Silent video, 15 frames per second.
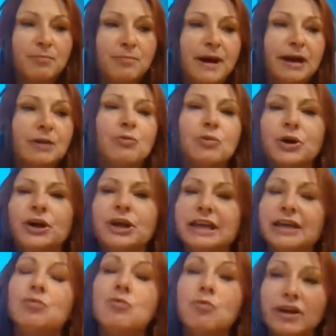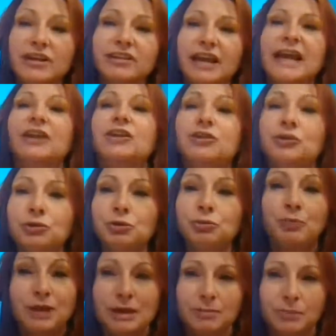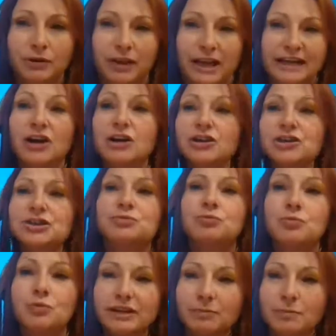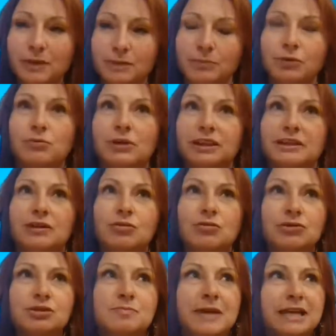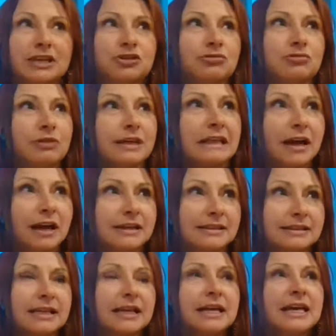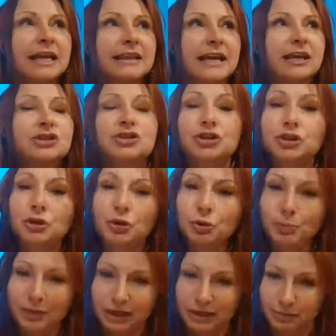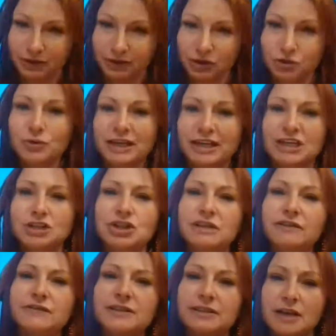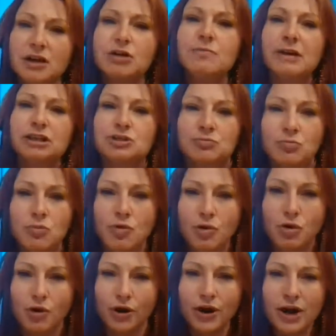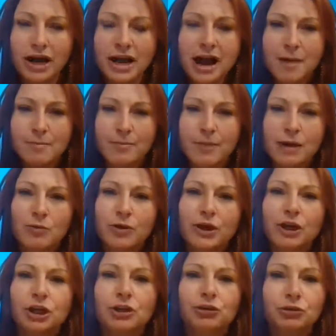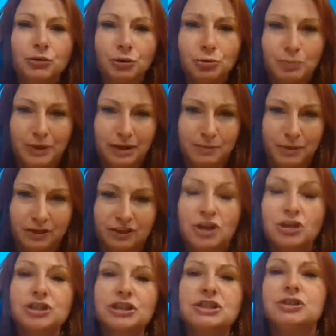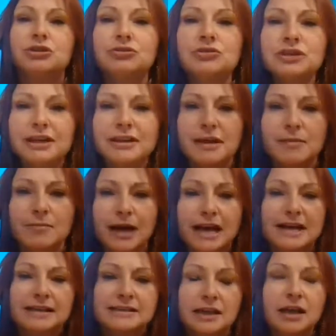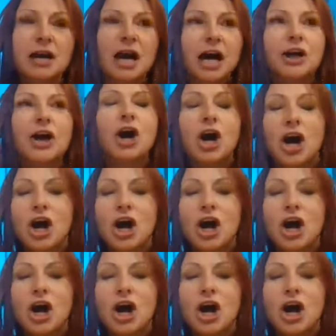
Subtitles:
by working with and through people, and not just with people. What the course makes you realize is that it's through people. You can achieve so much more by working through people, not just using them as an